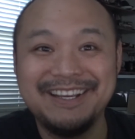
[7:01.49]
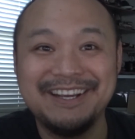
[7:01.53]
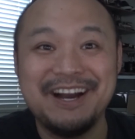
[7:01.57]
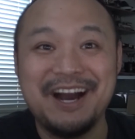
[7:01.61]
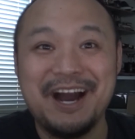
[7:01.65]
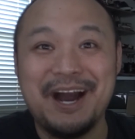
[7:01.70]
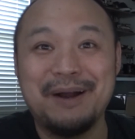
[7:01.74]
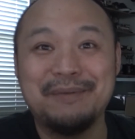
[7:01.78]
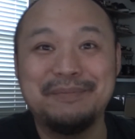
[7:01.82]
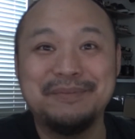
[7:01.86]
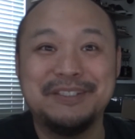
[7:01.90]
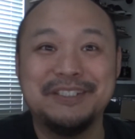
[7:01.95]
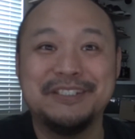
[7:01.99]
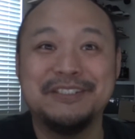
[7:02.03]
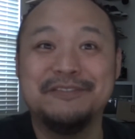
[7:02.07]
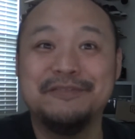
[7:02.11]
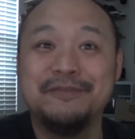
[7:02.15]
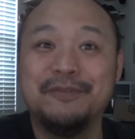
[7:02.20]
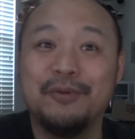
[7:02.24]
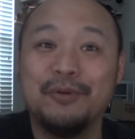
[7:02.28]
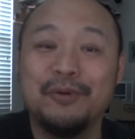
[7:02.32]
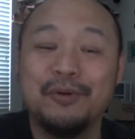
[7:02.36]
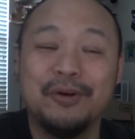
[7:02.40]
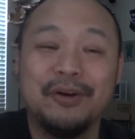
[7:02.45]
options
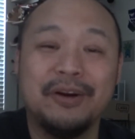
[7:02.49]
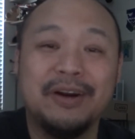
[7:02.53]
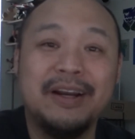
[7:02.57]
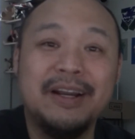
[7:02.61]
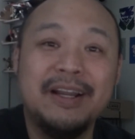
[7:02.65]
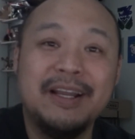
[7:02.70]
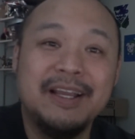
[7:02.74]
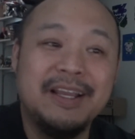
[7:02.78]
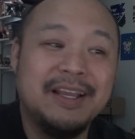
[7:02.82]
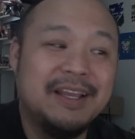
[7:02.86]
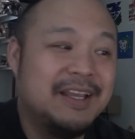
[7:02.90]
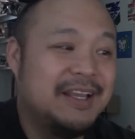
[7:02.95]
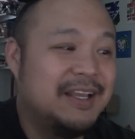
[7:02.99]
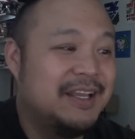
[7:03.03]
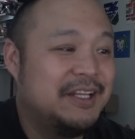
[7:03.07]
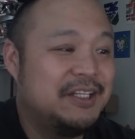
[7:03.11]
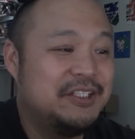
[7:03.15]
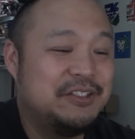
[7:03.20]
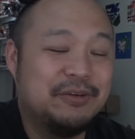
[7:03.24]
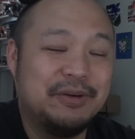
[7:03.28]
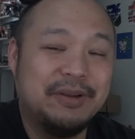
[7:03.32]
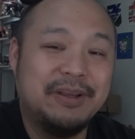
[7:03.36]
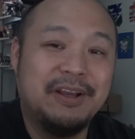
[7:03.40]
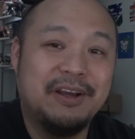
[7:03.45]
for
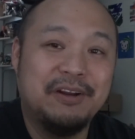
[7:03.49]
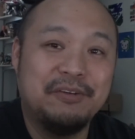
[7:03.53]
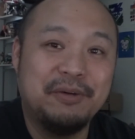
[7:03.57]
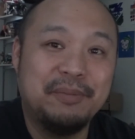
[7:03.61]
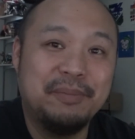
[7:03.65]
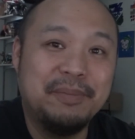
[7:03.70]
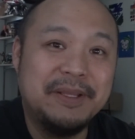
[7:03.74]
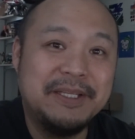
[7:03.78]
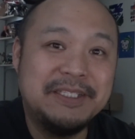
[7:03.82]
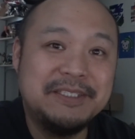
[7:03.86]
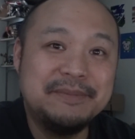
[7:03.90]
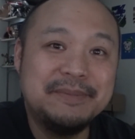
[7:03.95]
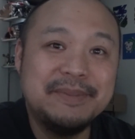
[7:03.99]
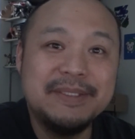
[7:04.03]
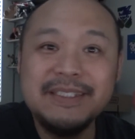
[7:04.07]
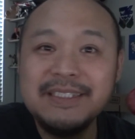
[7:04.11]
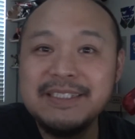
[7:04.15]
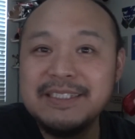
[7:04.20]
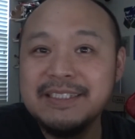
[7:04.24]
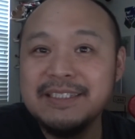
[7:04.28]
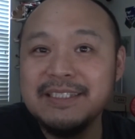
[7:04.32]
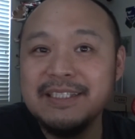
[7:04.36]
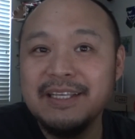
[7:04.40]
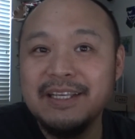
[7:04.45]
Joy-Con
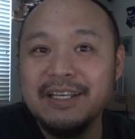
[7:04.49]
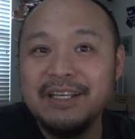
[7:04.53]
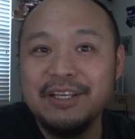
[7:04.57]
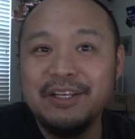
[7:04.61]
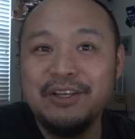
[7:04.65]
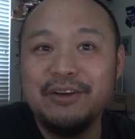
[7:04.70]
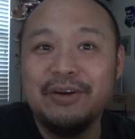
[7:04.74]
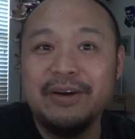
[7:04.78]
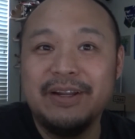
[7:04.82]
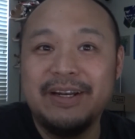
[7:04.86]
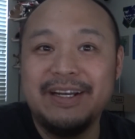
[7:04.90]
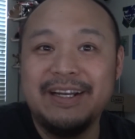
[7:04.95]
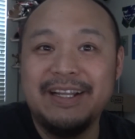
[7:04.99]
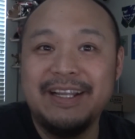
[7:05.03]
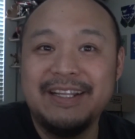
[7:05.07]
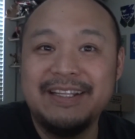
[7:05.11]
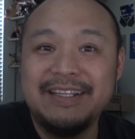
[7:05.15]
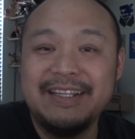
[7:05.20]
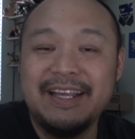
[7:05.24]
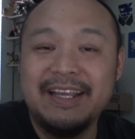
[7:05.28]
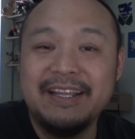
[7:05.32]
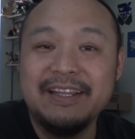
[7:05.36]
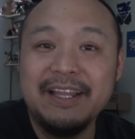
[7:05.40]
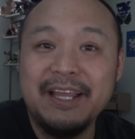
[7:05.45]
replacements, go ahead and hit
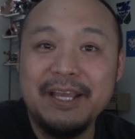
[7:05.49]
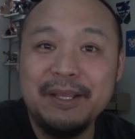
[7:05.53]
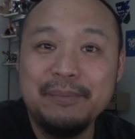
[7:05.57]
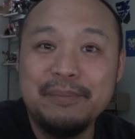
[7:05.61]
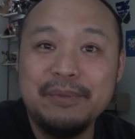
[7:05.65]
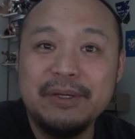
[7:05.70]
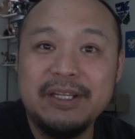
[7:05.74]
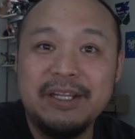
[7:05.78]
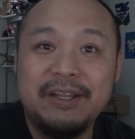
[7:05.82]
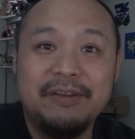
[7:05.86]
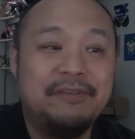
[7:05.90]
that like button.